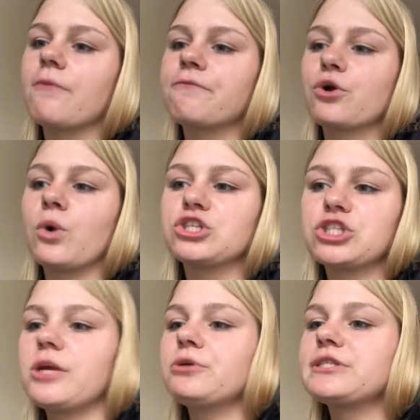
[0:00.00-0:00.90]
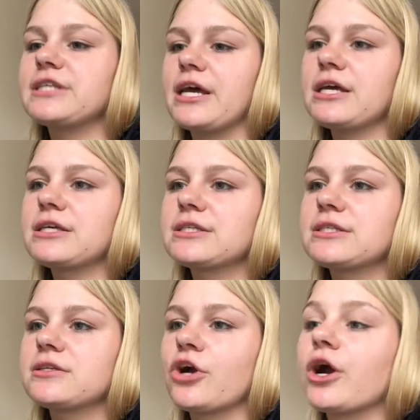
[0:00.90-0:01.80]
For question number
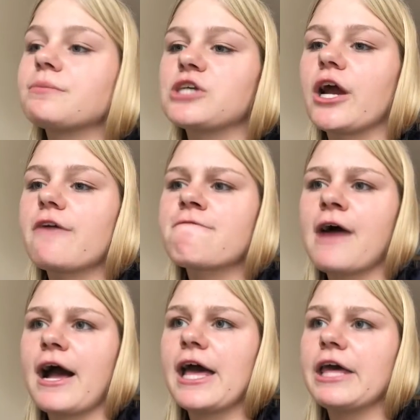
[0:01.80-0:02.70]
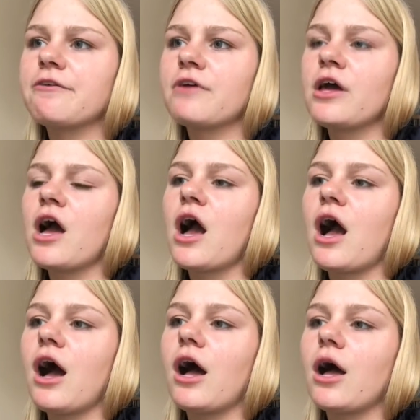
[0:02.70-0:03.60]
5,
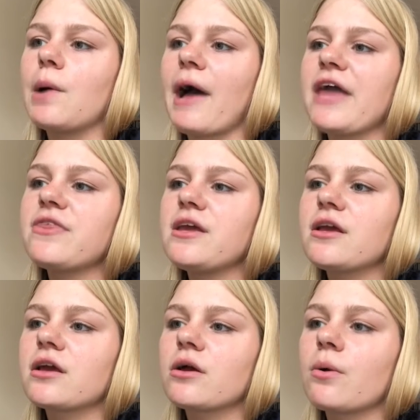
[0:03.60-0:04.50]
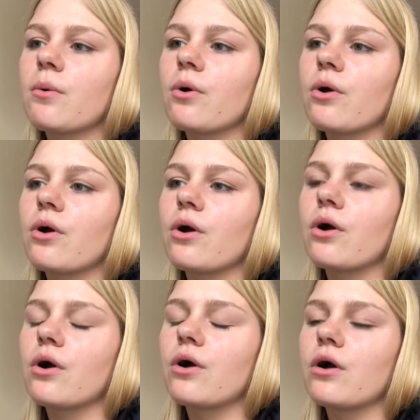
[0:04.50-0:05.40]
I think
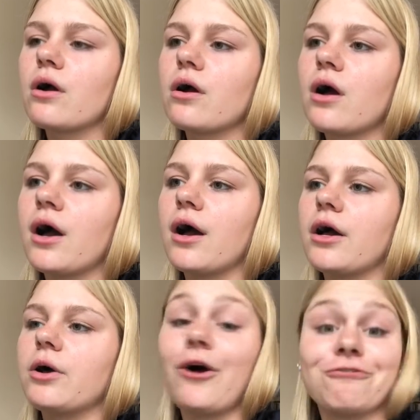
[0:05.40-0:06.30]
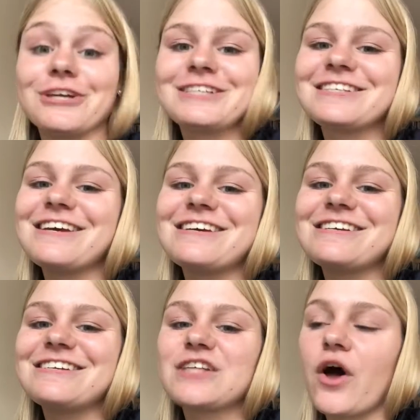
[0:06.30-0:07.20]
Elvis
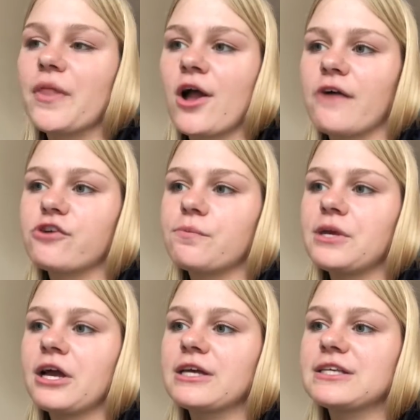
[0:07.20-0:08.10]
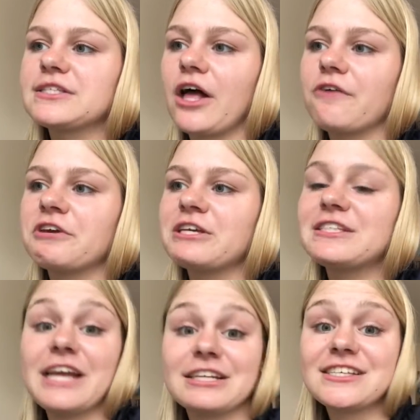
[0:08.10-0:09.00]
is on the cover because of
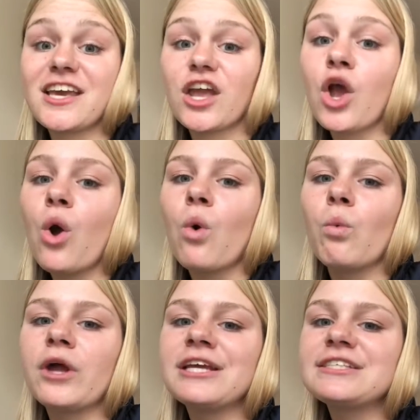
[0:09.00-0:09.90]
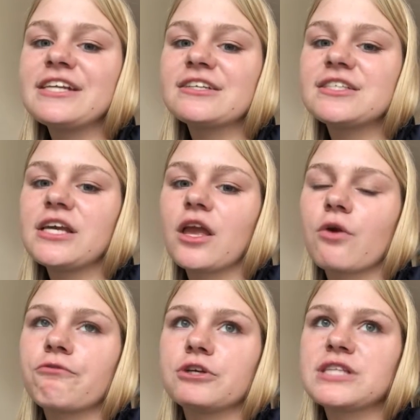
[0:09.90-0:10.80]
his dancing. When his
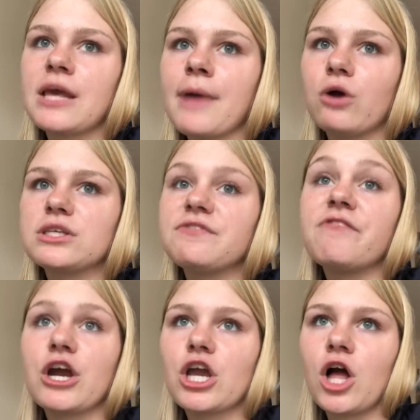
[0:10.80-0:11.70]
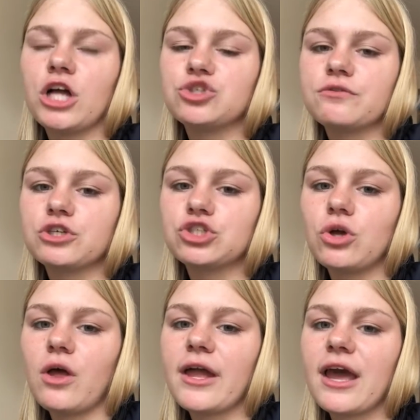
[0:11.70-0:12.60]
dancing first came out, it was very
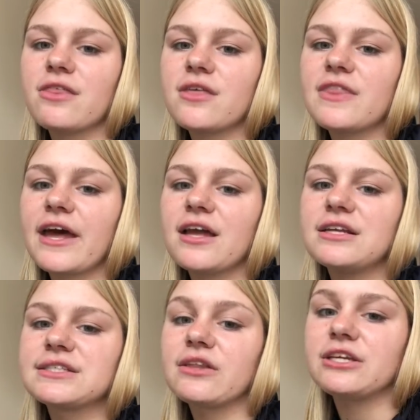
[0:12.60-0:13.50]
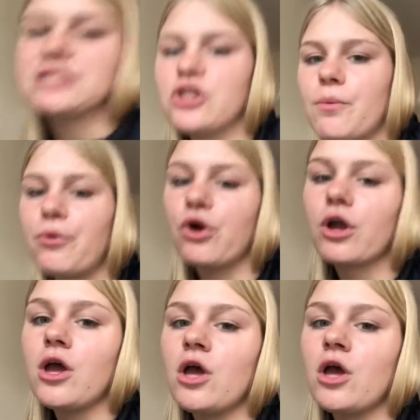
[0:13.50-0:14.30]
controversial, and I think that is linked to the book